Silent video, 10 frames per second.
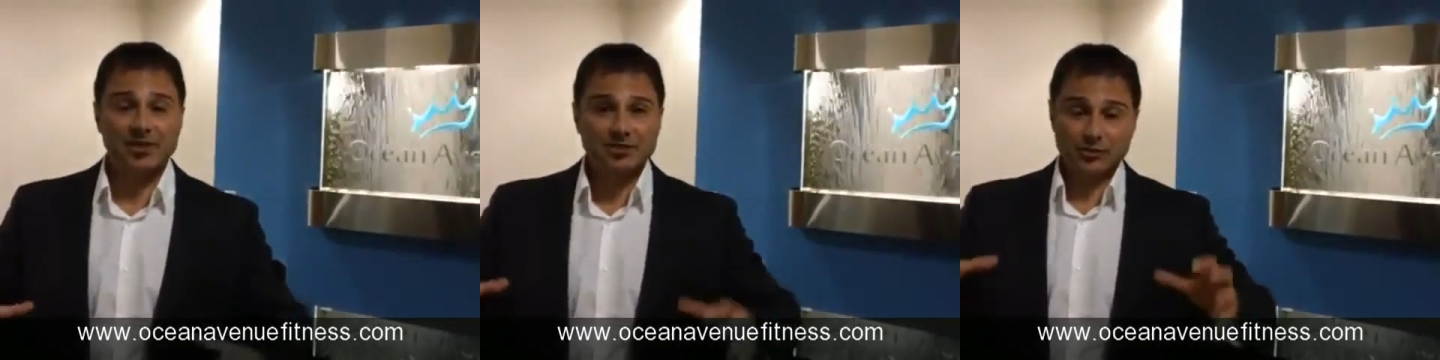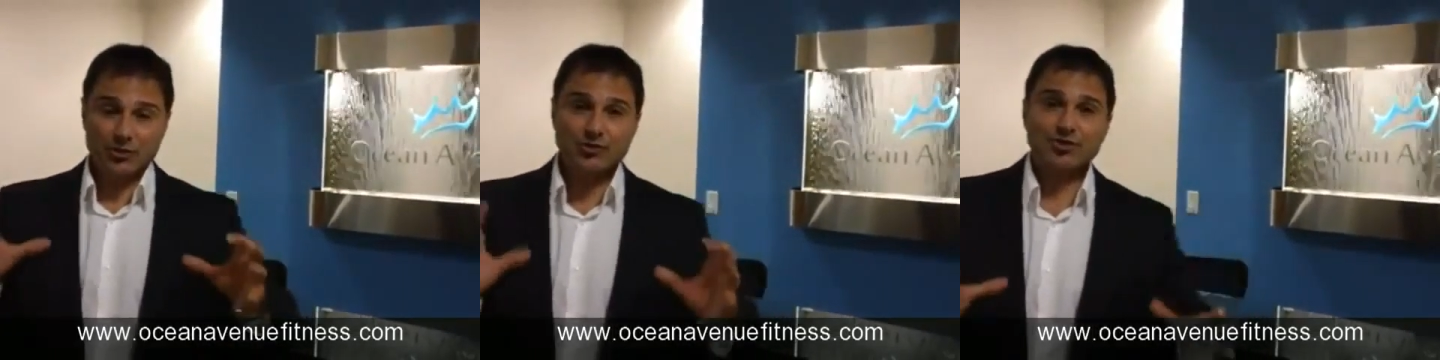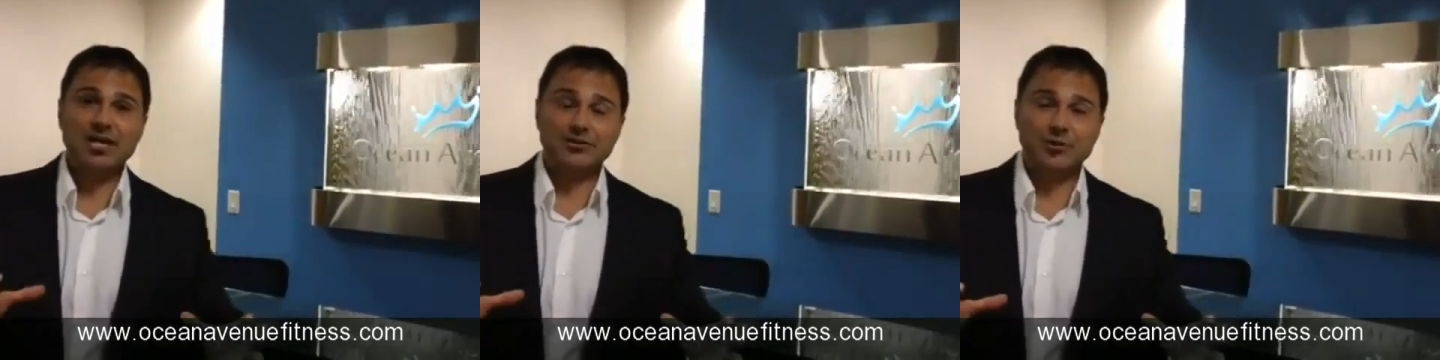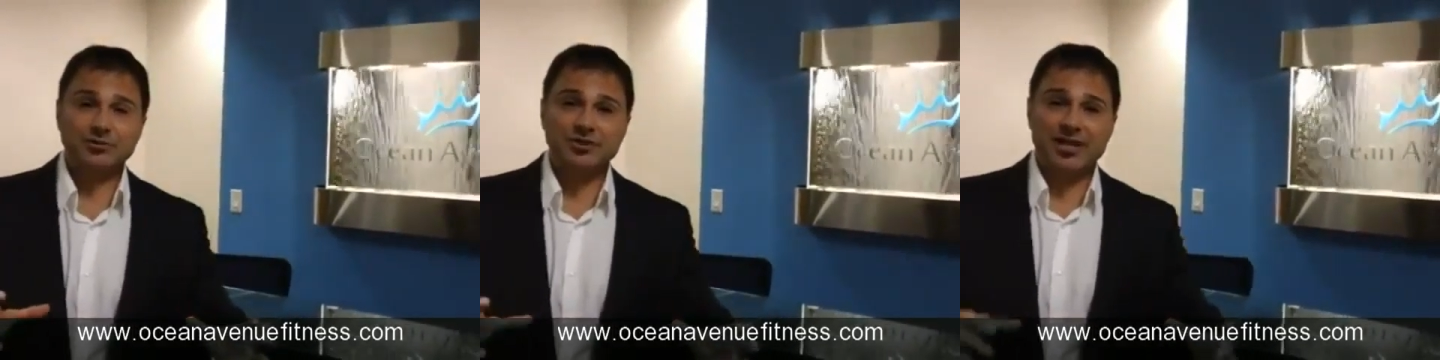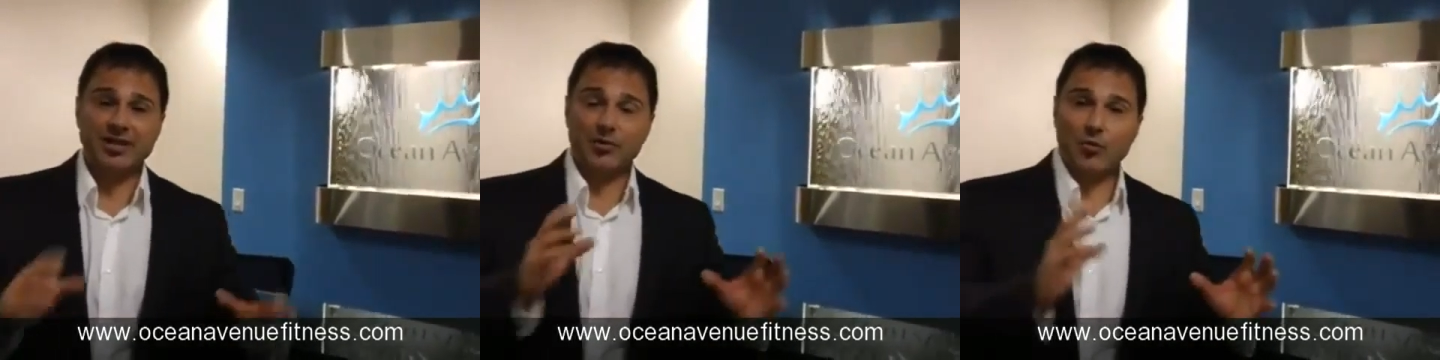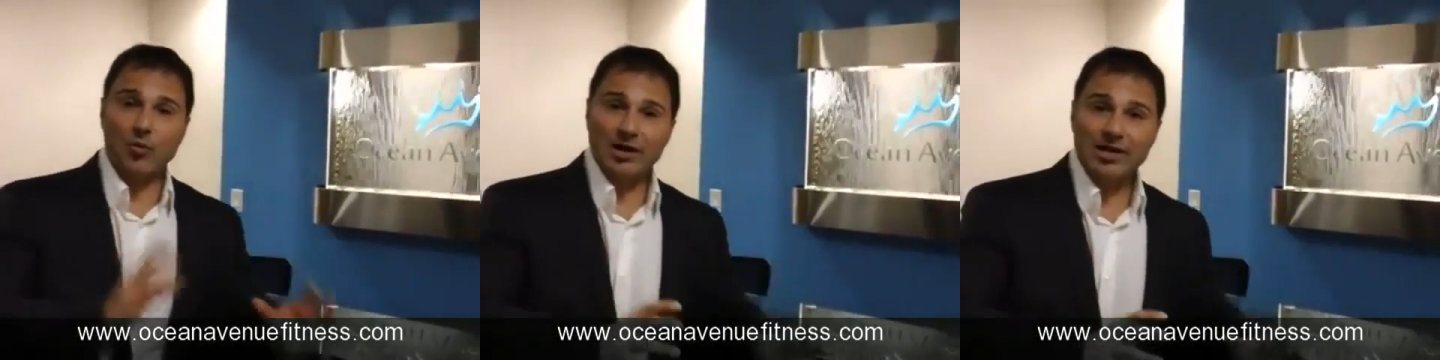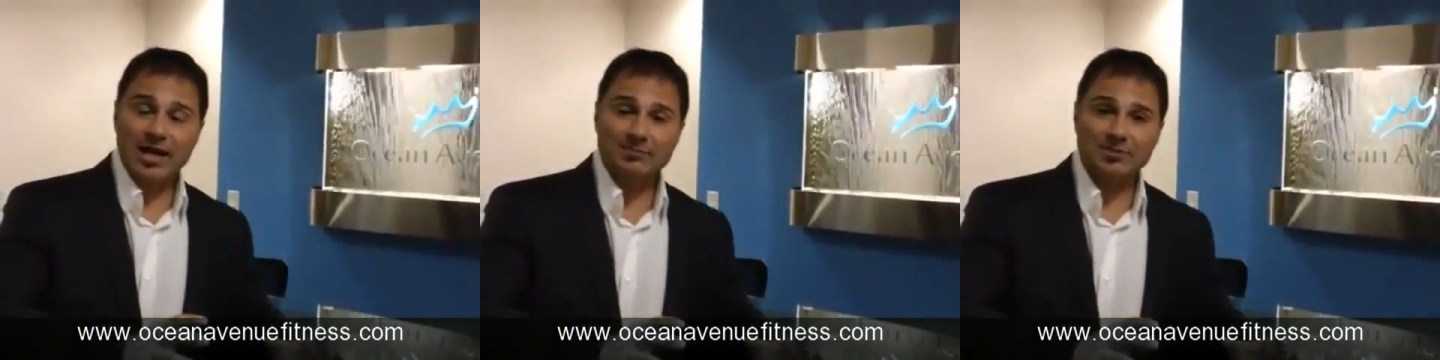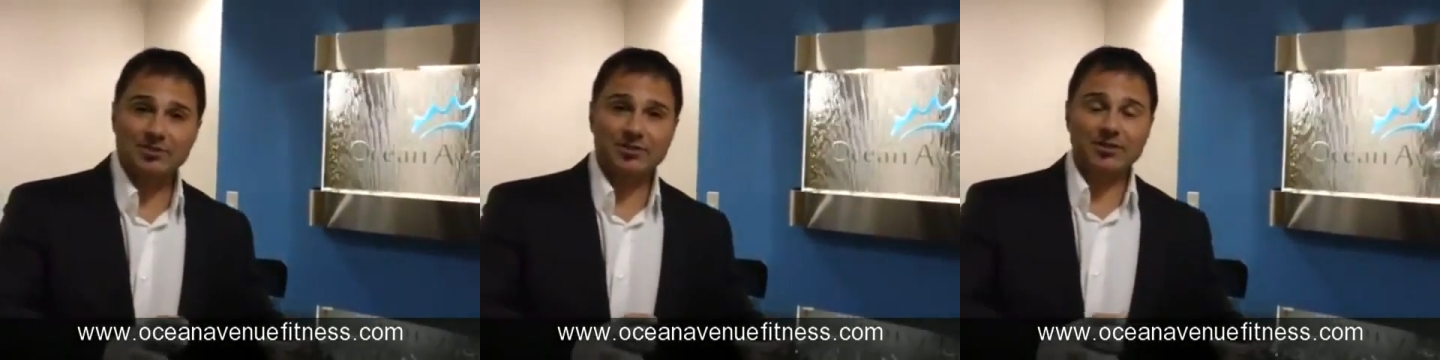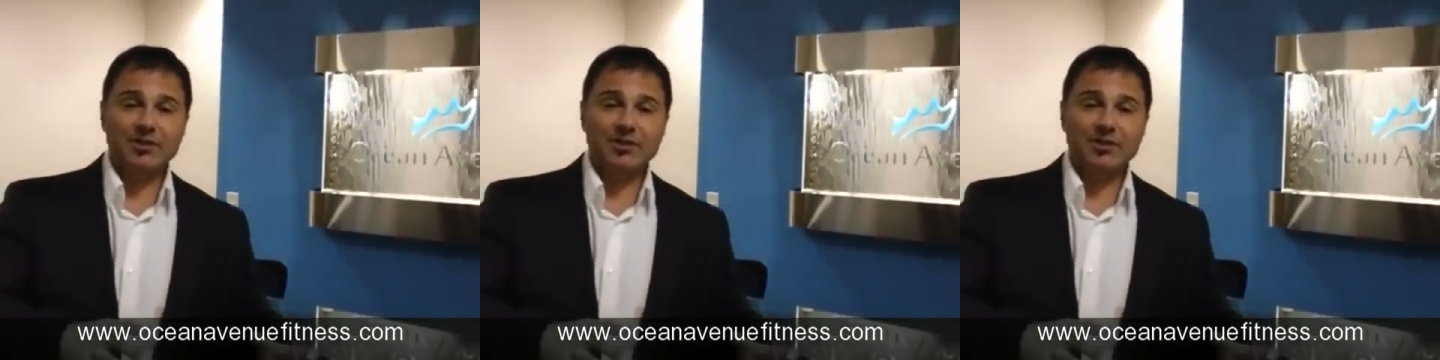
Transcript: So use that throughout the day. 1 capsule